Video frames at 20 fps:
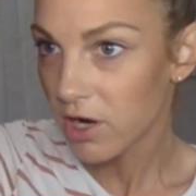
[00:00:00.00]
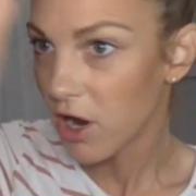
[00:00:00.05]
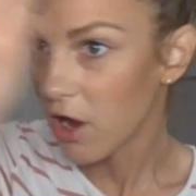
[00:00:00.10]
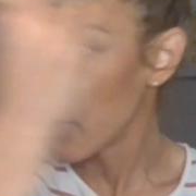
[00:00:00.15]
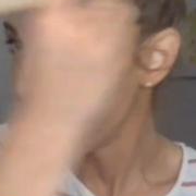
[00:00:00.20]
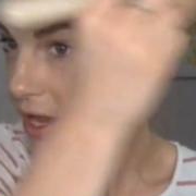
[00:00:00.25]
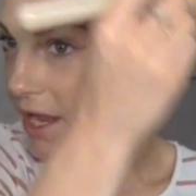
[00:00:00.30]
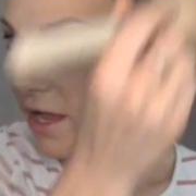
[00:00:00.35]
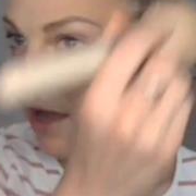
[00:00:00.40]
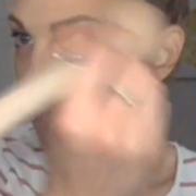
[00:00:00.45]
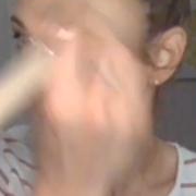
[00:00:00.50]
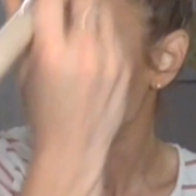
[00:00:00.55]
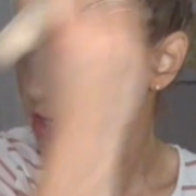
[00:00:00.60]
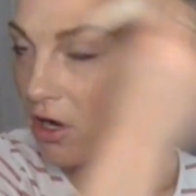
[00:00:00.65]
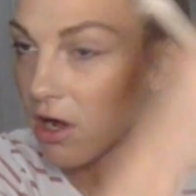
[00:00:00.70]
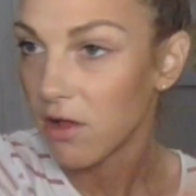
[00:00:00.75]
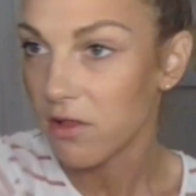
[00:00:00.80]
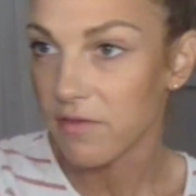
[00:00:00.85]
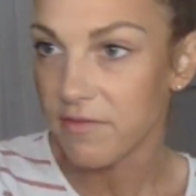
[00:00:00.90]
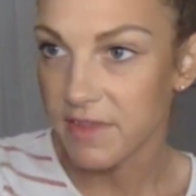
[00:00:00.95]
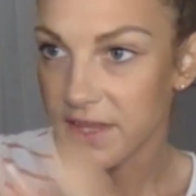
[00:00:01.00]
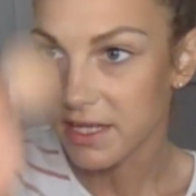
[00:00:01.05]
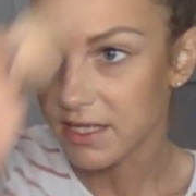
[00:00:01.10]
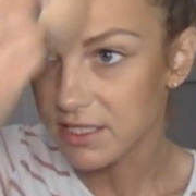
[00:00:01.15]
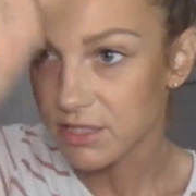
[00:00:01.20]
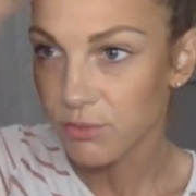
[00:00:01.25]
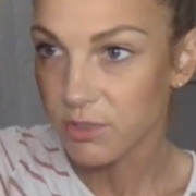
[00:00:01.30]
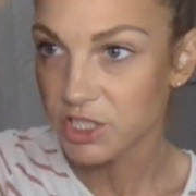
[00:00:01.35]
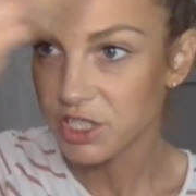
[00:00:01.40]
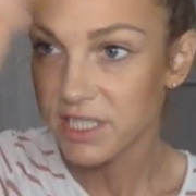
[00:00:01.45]
going after all of
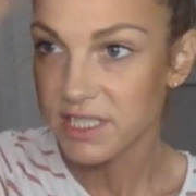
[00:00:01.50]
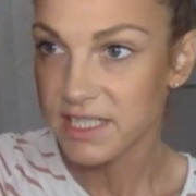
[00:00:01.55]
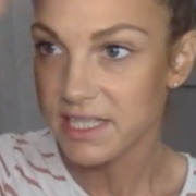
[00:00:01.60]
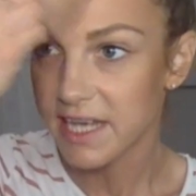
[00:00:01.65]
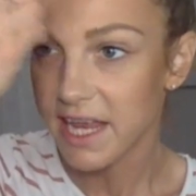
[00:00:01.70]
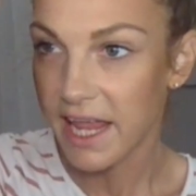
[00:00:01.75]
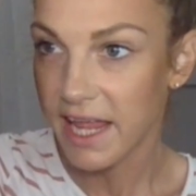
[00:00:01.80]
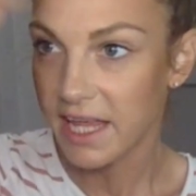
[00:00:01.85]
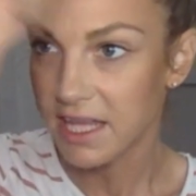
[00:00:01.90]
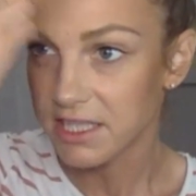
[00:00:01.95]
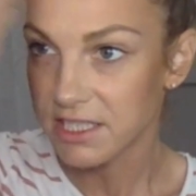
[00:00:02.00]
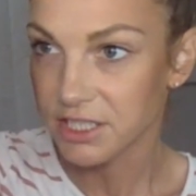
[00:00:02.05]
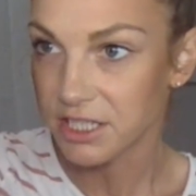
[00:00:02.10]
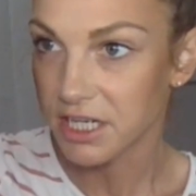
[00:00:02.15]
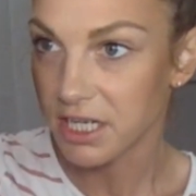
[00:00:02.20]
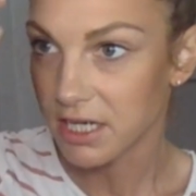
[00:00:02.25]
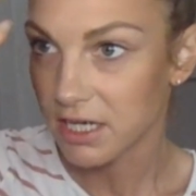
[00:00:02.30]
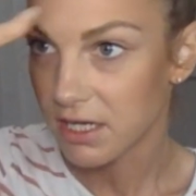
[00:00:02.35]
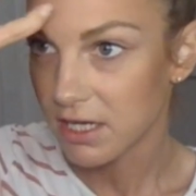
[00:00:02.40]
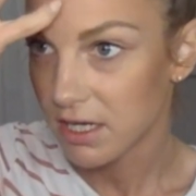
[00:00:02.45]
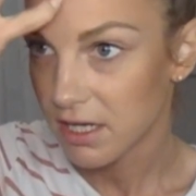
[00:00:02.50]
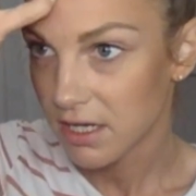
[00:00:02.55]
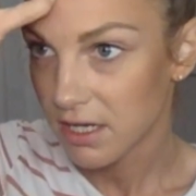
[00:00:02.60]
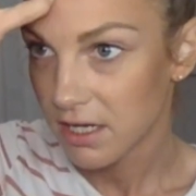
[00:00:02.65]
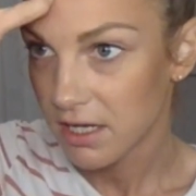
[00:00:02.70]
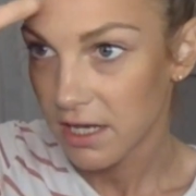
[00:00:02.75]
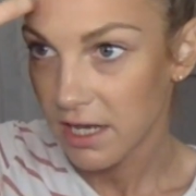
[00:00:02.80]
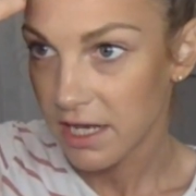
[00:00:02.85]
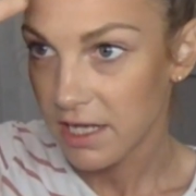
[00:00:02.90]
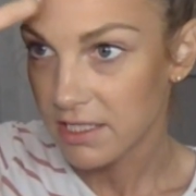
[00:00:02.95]
this, which is in Cancer.
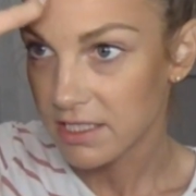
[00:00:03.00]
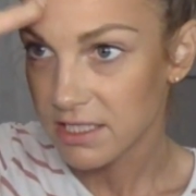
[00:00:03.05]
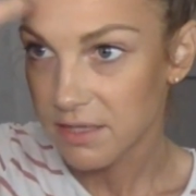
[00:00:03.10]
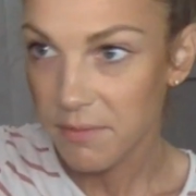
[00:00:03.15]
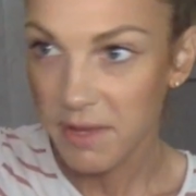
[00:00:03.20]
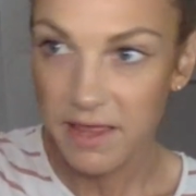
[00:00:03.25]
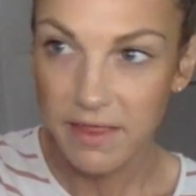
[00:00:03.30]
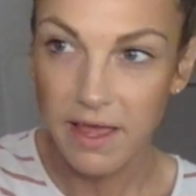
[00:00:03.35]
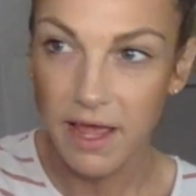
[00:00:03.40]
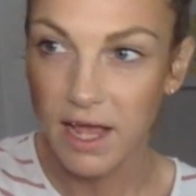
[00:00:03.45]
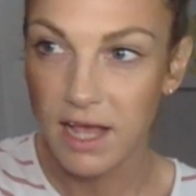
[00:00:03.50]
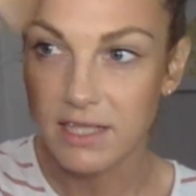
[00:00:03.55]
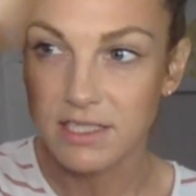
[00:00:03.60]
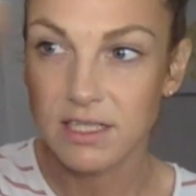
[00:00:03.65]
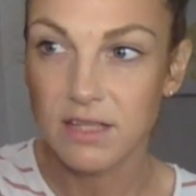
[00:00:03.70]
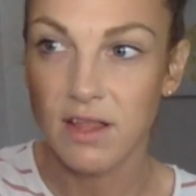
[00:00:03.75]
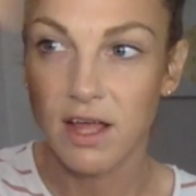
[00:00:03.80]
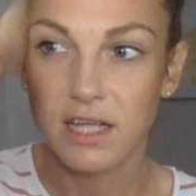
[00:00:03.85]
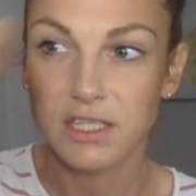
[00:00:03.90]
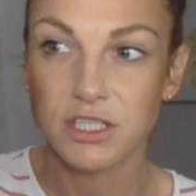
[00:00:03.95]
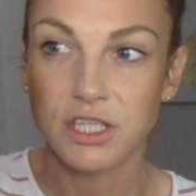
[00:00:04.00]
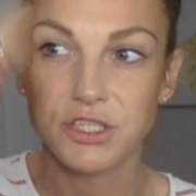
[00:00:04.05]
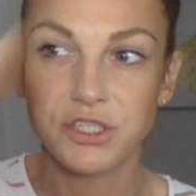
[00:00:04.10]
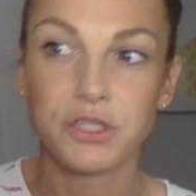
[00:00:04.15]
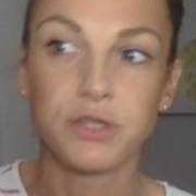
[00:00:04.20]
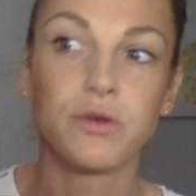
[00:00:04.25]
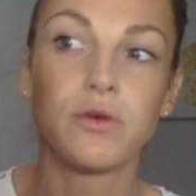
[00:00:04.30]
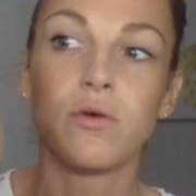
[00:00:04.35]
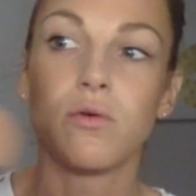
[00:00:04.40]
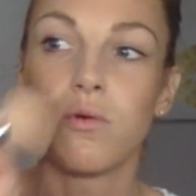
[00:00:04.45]
And to me, that has a lot to
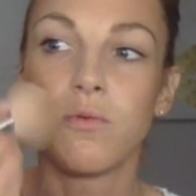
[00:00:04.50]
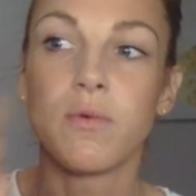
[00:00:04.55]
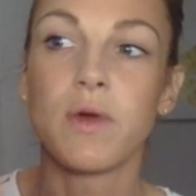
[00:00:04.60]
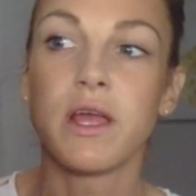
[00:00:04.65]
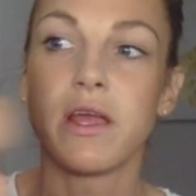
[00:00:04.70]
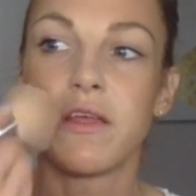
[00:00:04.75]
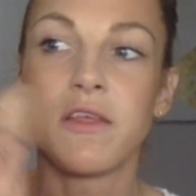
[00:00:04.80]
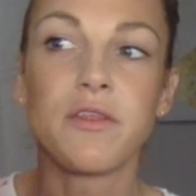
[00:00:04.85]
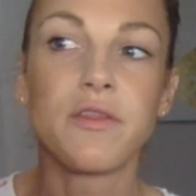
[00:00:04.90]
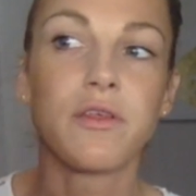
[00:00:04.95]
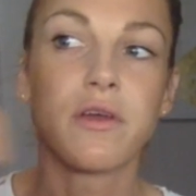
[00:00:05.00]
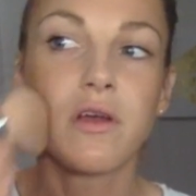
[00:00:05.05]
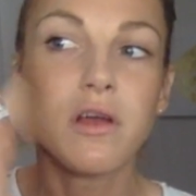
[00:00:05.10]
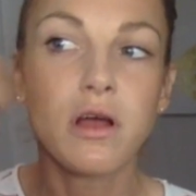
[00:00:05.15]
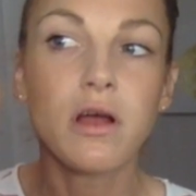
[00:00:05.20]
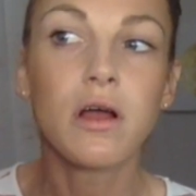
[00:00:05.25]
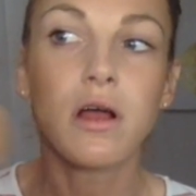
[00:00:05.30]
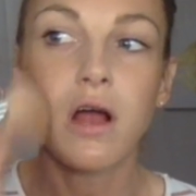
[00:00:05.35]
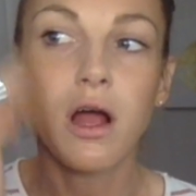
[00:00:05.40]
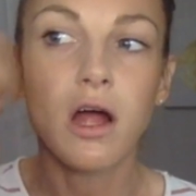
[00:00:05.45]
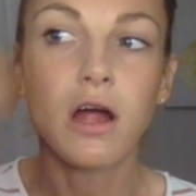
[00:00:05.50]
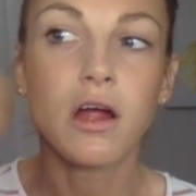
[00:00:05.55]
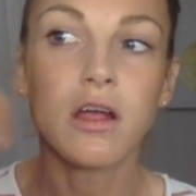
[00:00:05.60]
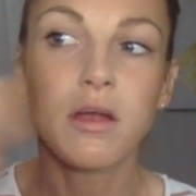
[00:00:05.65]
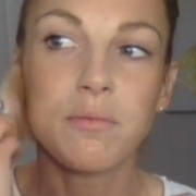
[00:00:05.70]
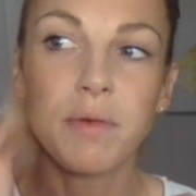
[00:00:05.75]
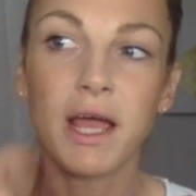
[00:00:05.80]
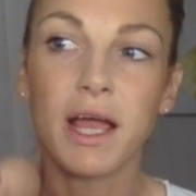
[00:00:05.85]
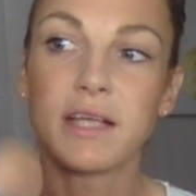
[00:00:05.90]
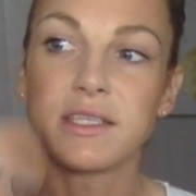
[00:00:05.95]
do with our
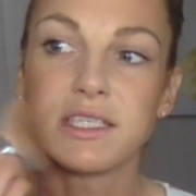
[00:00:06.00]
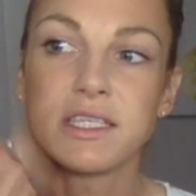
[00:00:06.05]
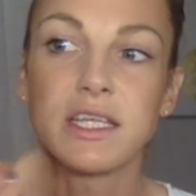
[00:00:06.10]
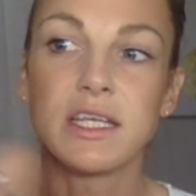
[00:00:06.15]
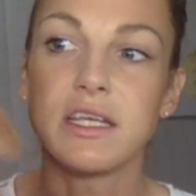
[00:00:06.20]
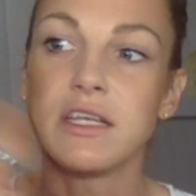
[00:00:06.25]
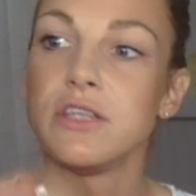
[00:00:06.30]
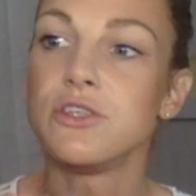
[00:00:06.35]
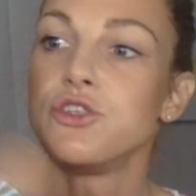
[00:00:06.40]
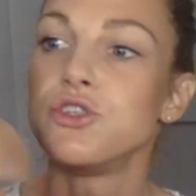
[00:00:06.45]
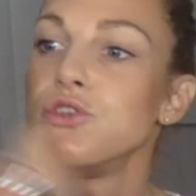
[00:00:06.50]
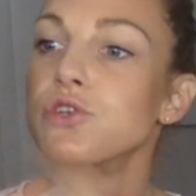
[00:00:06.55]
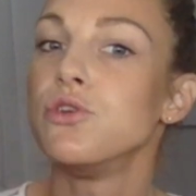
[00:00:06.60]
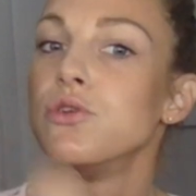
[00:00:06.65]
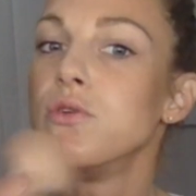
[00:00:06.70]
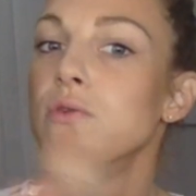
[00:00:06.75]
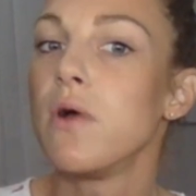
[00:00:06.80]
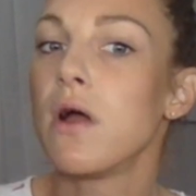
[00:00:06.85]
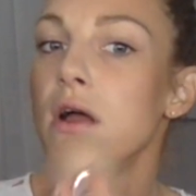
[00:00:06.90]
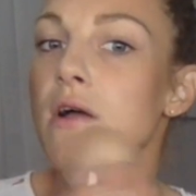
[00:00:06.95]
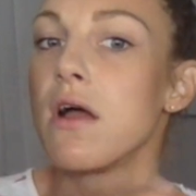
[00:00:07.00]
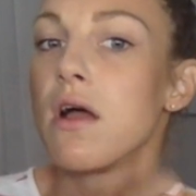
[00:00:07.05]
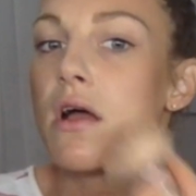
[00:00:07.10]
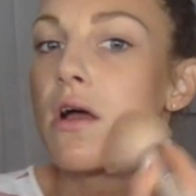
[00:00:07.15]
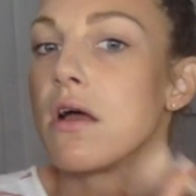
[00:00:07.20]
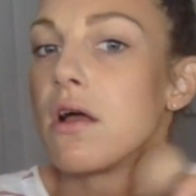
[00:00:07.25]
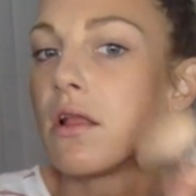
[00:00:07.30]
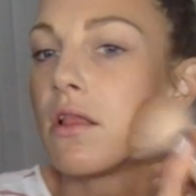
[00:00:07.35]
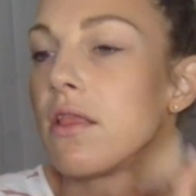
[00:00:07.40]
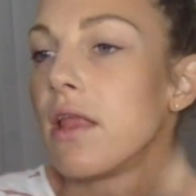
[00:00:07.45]
capacity to
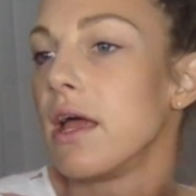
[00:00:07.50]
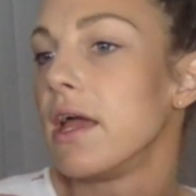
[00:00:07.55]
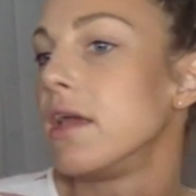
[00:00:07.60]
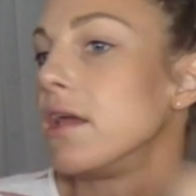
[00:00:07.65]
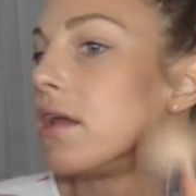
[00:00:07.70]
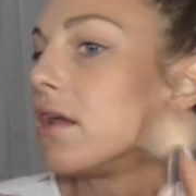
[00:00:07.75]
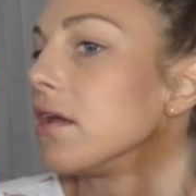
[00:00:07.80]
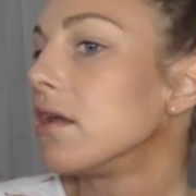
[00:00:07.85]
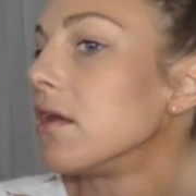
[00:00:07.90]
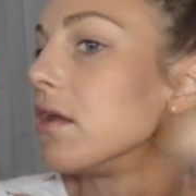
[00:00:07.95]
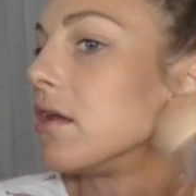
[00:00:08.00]
like